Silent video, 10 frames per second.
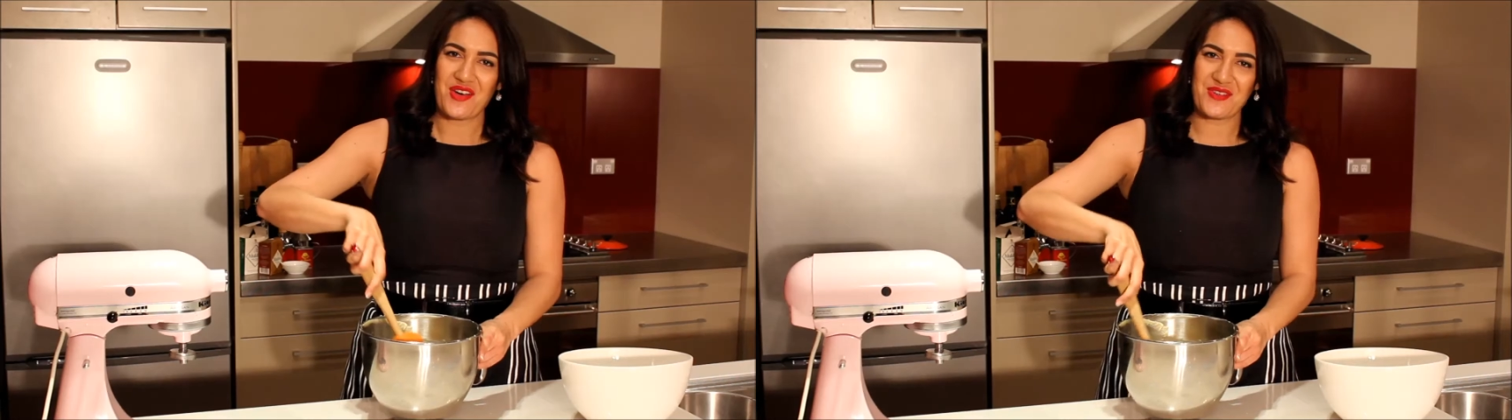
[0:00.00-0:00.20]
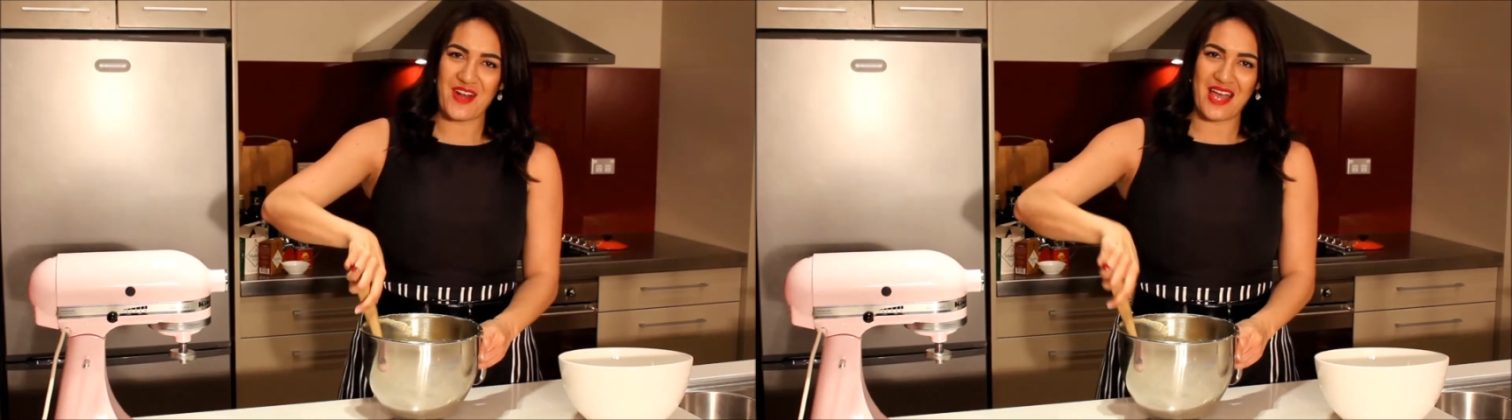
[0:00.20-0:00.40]

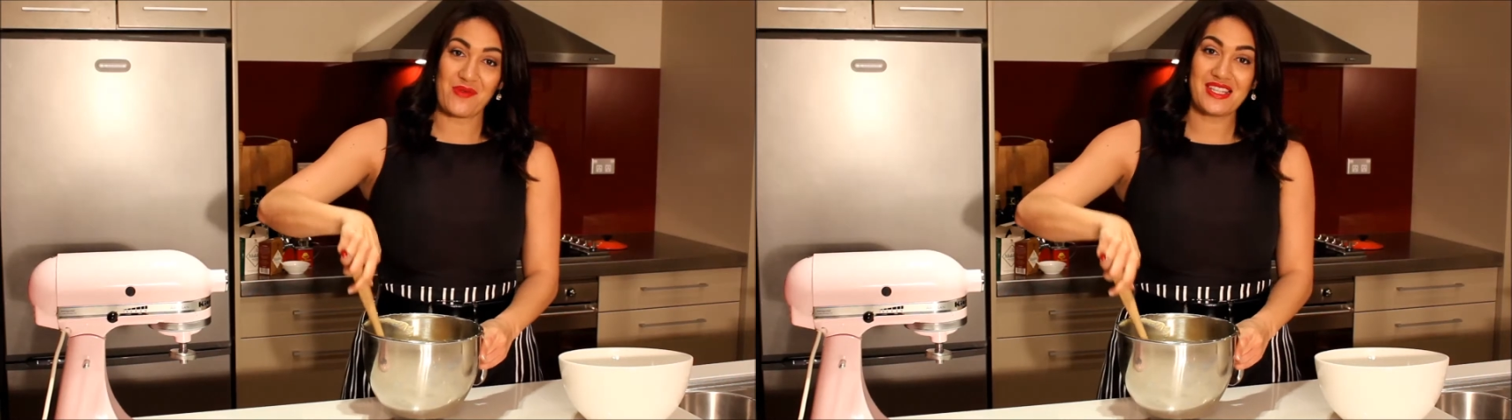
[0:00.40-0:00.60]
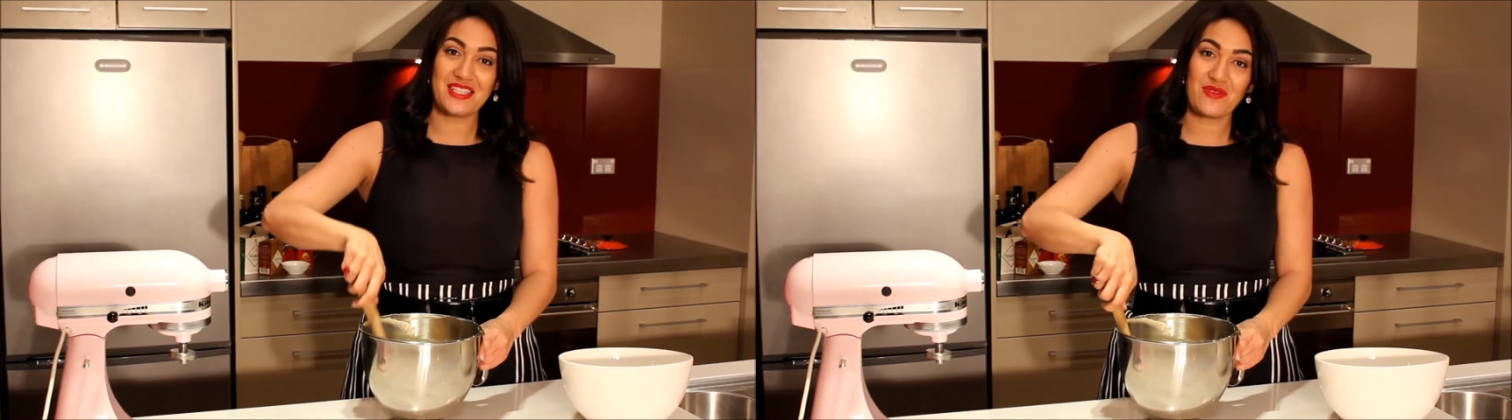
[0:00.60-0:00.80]
Alright,
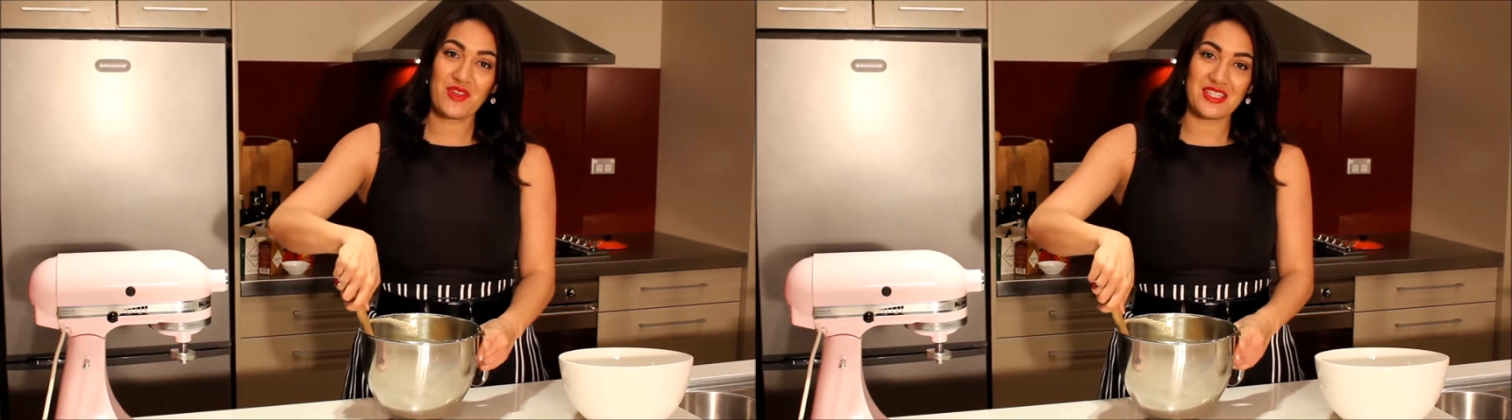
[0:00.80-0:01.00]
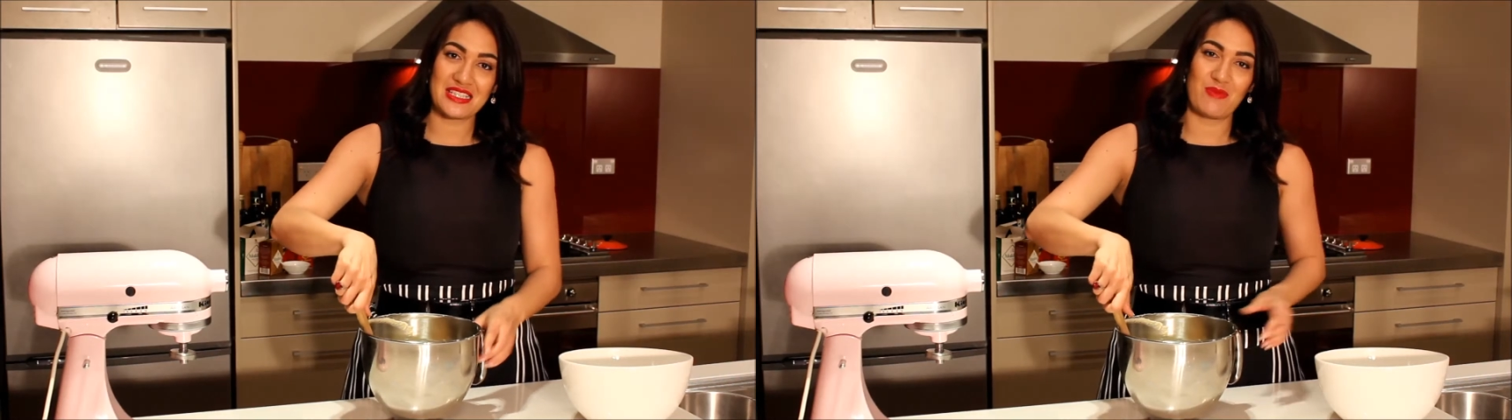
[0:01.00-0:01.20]
once you've
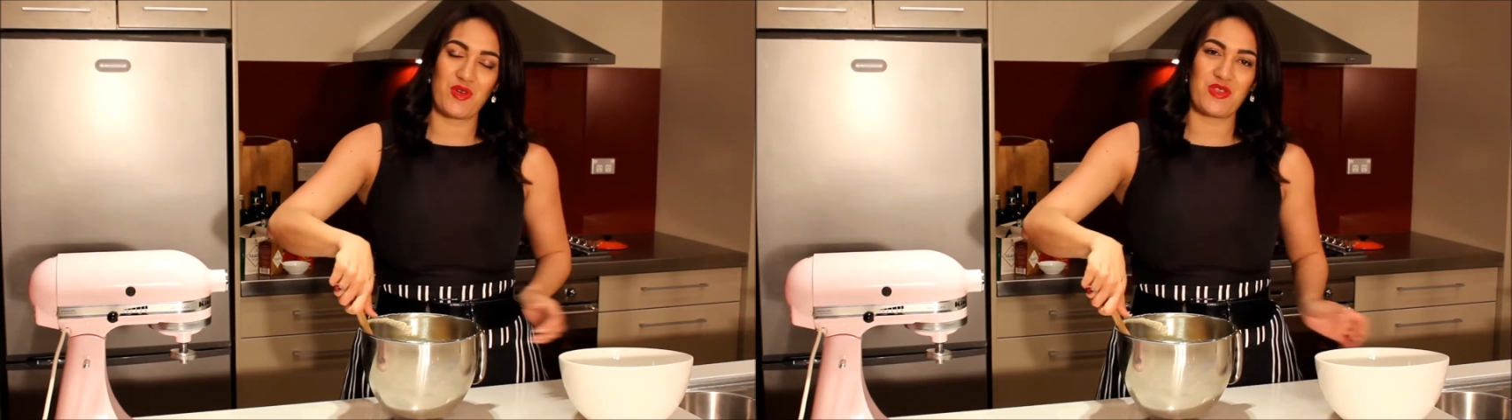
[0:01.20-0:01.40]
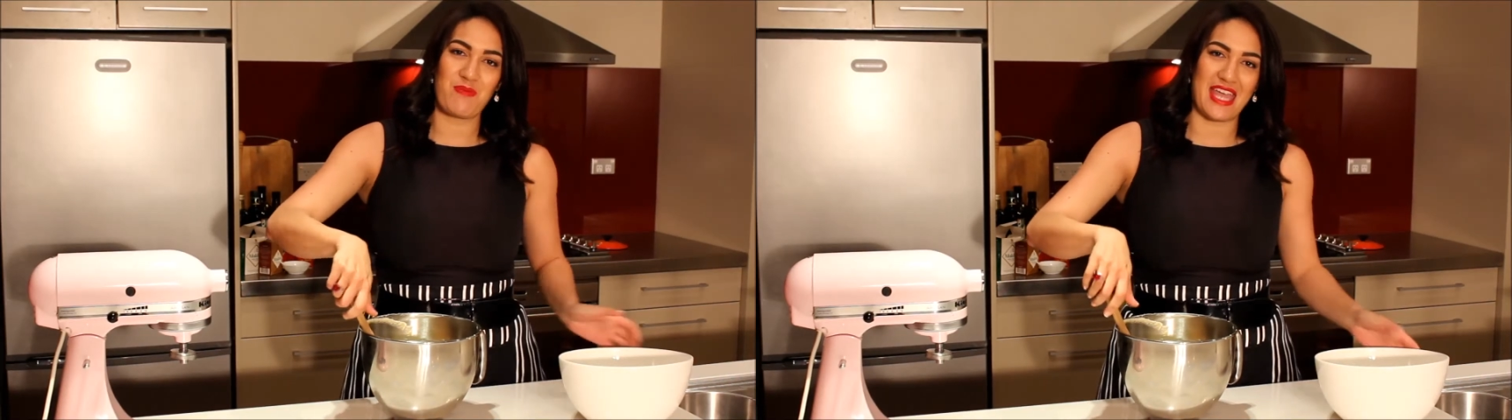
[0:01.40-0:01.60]
got a
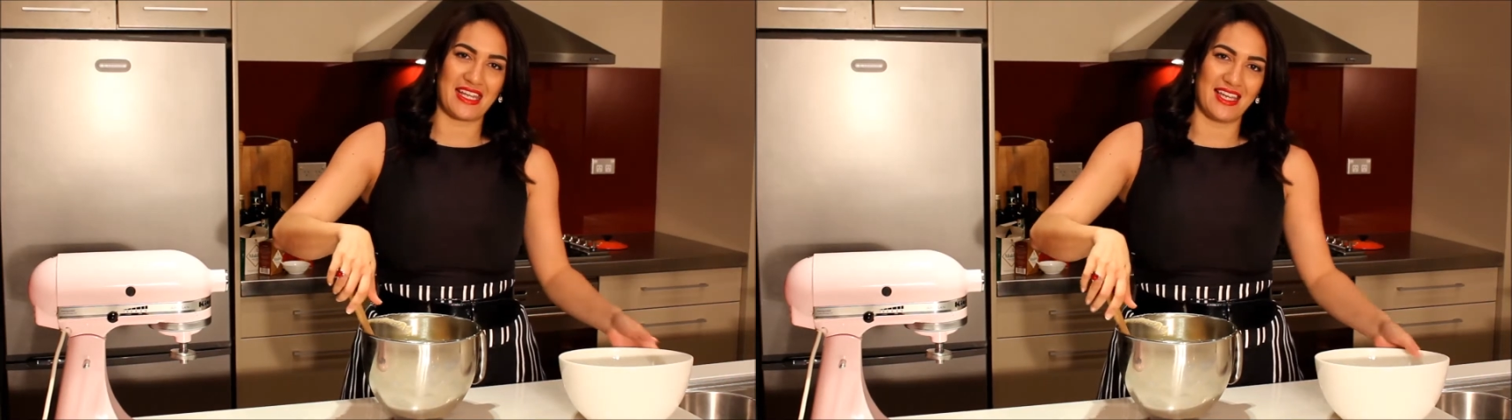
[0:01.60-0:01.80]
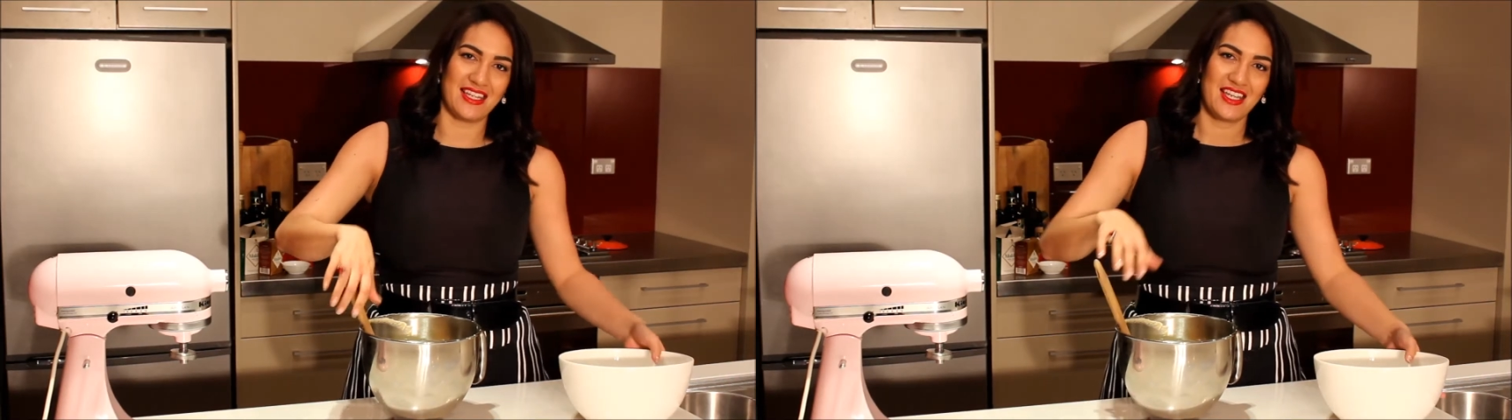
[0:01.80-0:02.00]
smooth
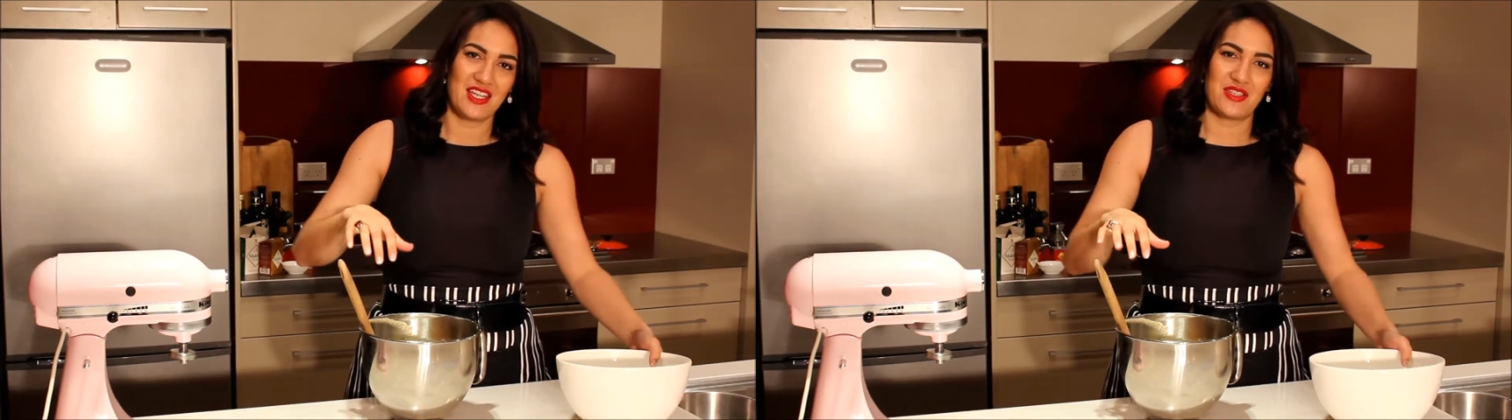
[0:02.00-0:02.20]
batter,